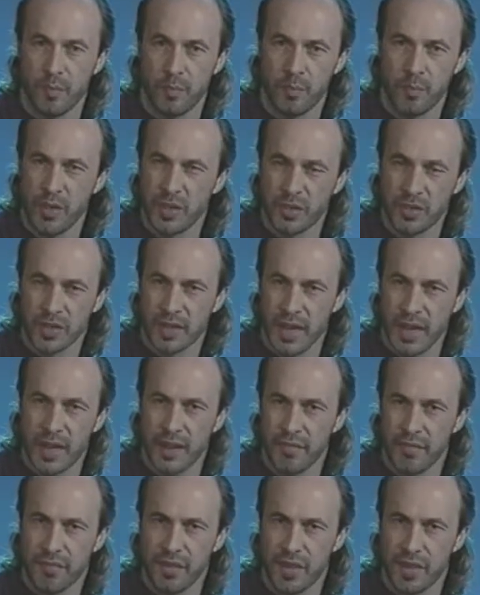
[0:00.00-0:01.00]
brittle kind
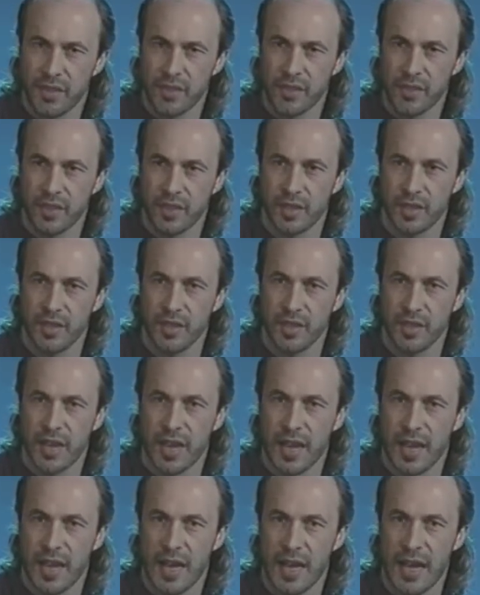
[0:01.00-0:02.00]
of finish that
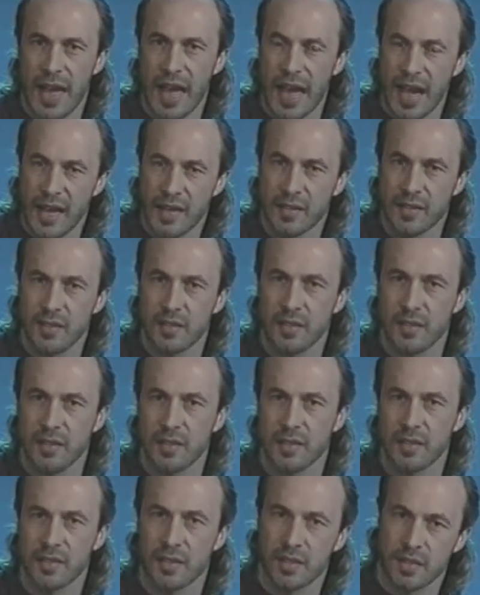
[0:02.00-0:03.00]
adds
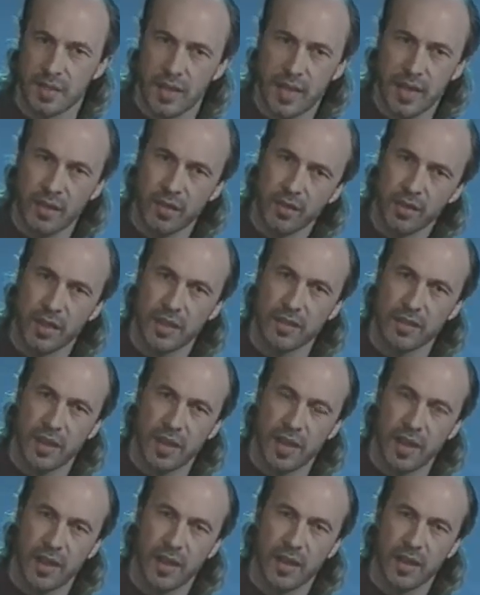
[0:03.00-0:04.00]
to sustain on the
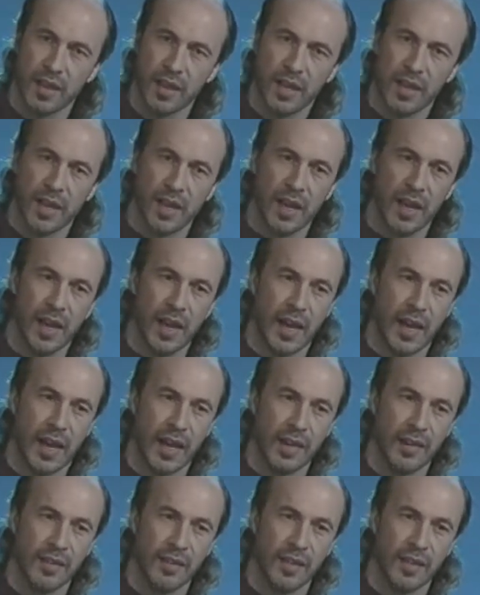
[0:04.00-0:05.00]
guitar.
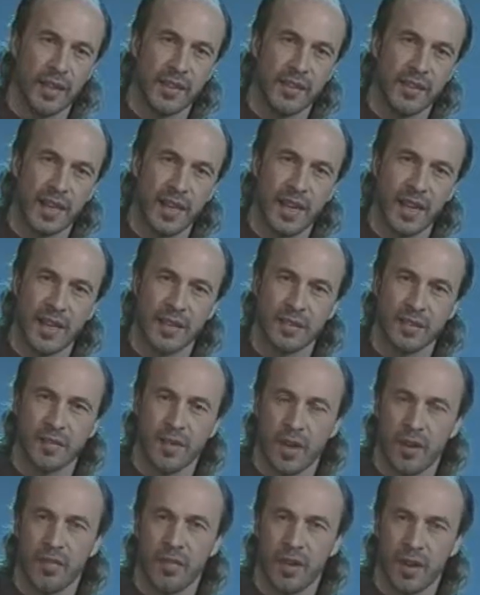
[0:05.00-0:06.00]
And the guitar has
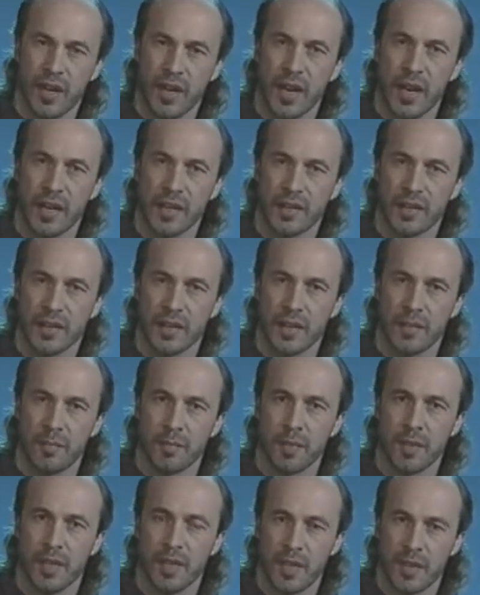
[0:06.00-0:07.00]
a very nice,
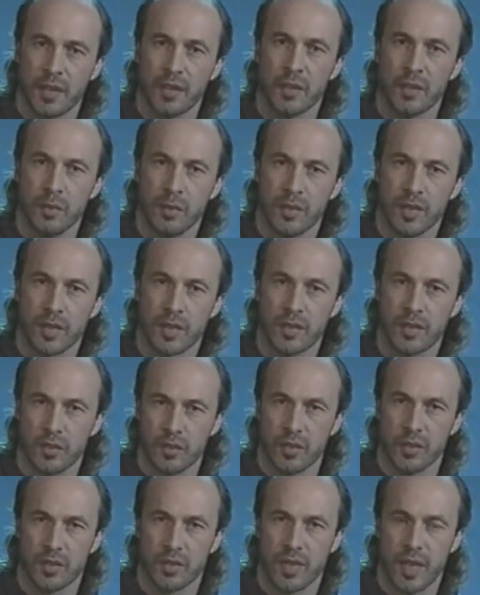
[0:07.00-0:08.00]
clean acoustic
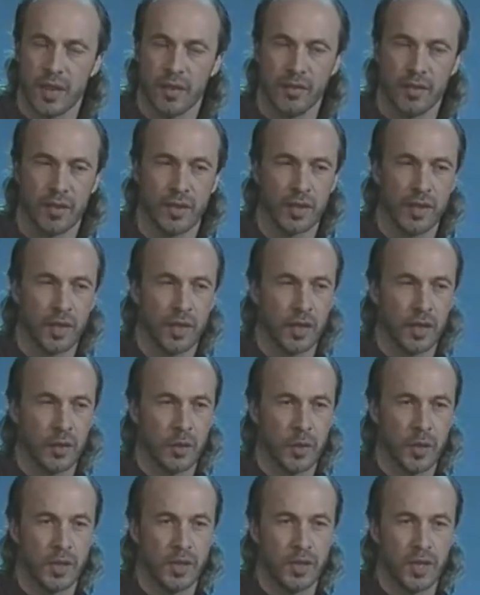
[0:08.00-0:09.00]
sort of sound,
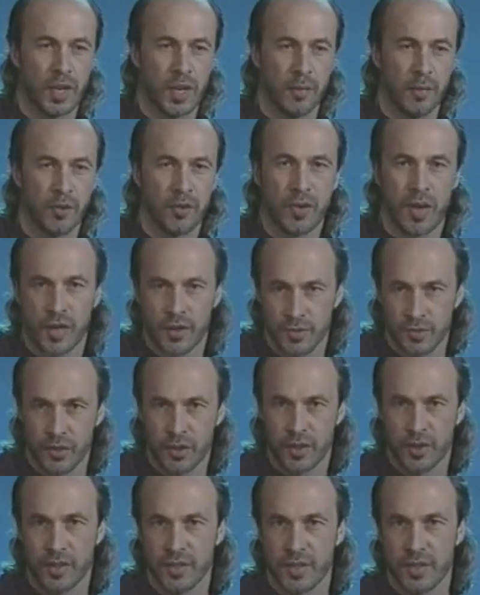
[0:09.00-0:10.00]
which
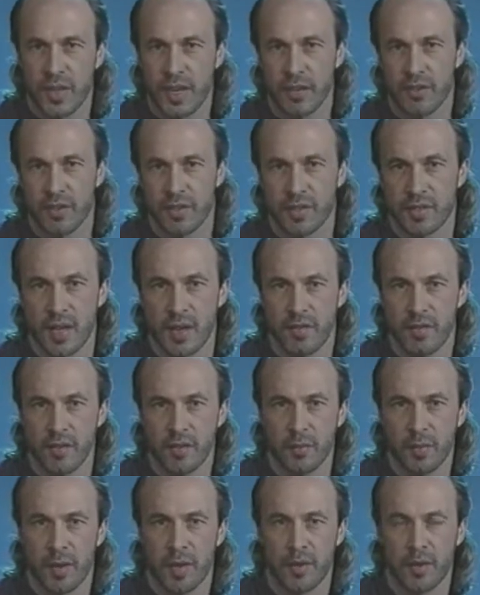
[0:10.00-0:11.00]
transfers into electric sound as
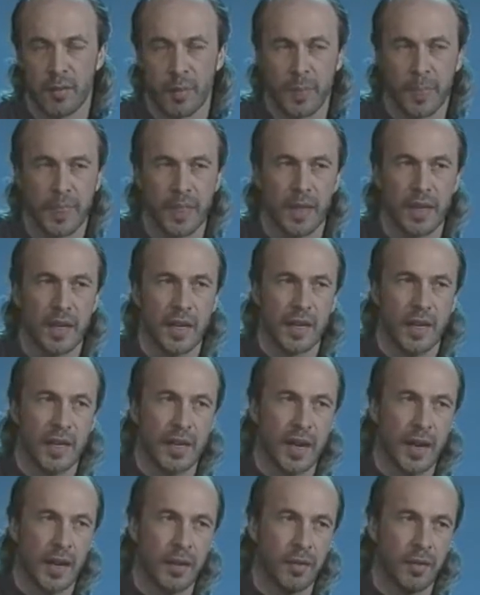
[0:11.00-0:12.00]
well.
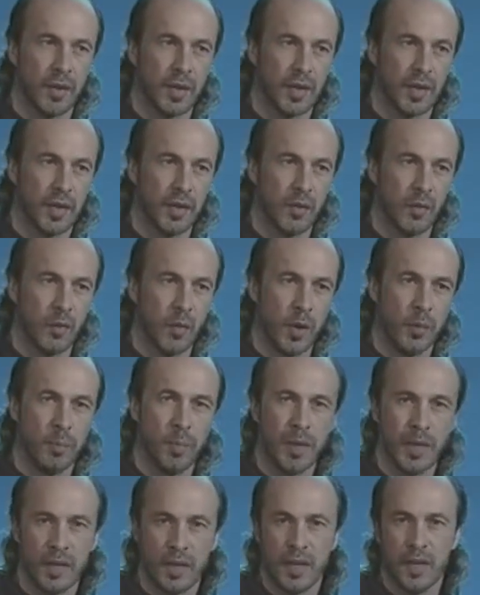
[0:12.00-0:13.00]
Now, when
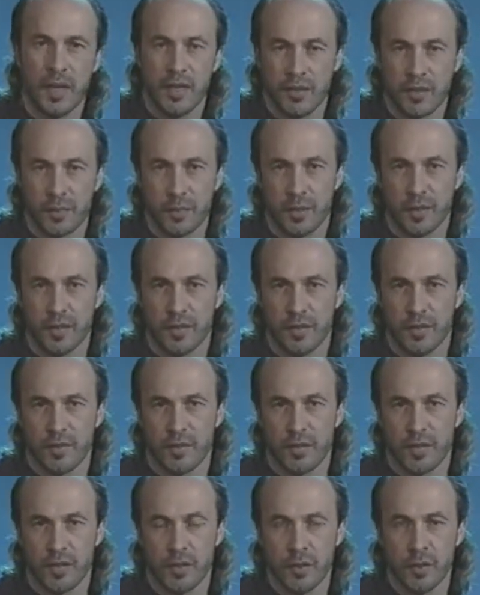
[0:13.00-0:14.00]
picking an instrument
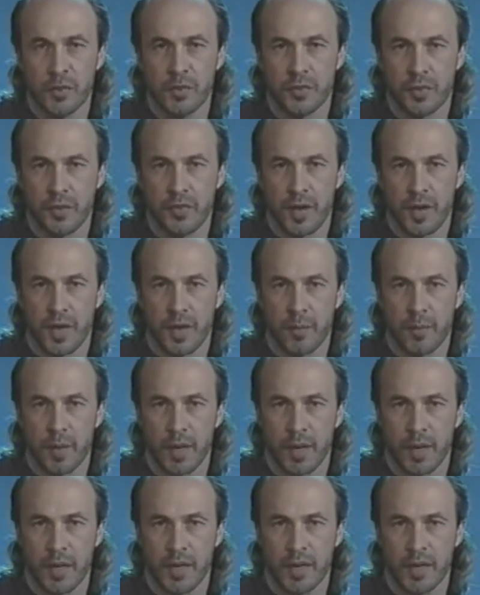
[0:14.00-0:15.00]
to use for reggae
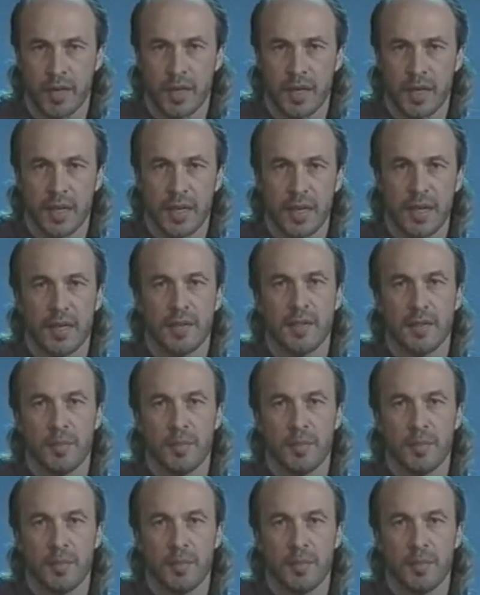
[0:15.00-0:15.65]
playing, it's